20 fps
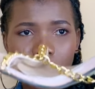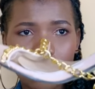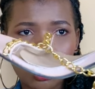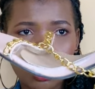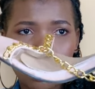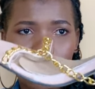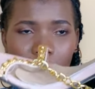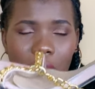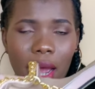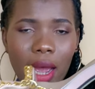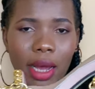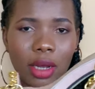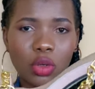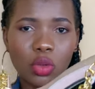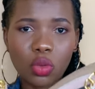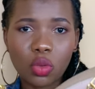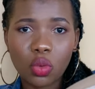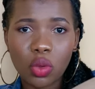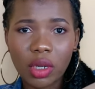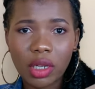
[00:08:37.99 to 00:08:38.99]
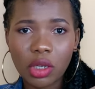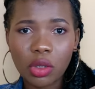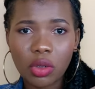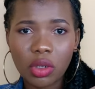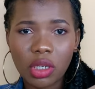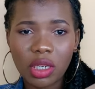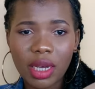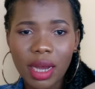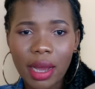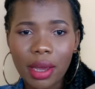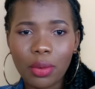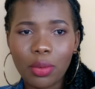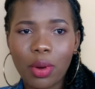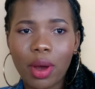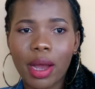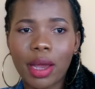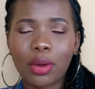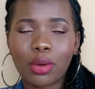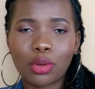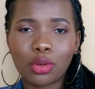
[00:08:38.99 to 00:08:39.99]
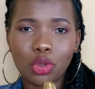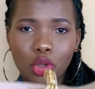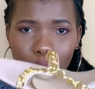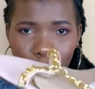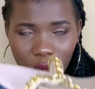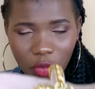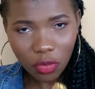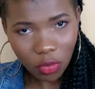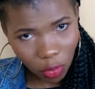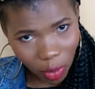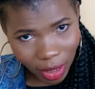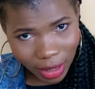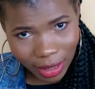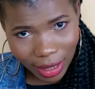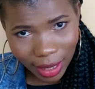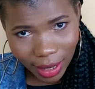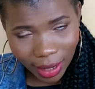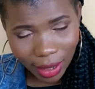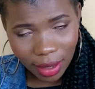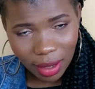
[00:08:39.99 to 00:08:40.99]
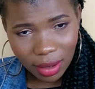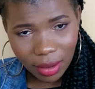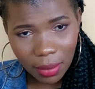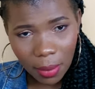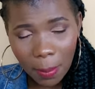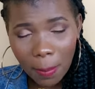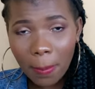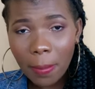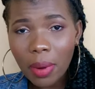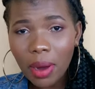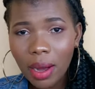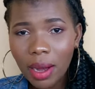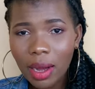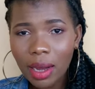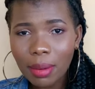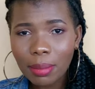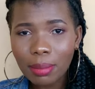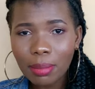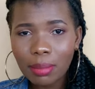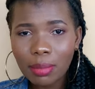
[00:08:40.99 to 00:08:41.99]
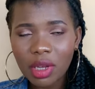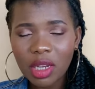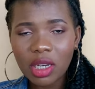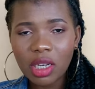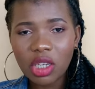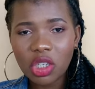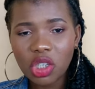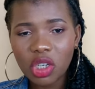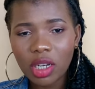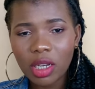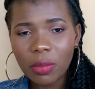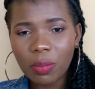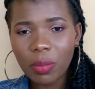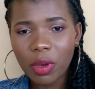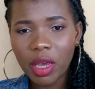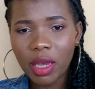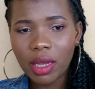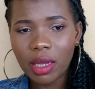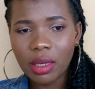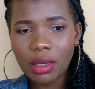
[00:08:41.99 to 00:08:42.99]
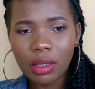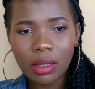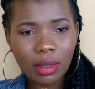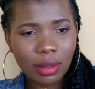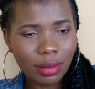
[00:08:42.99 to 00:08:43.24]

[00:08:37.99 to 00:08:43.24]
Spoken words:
so I had to do a little DIY on top of what I initially paid.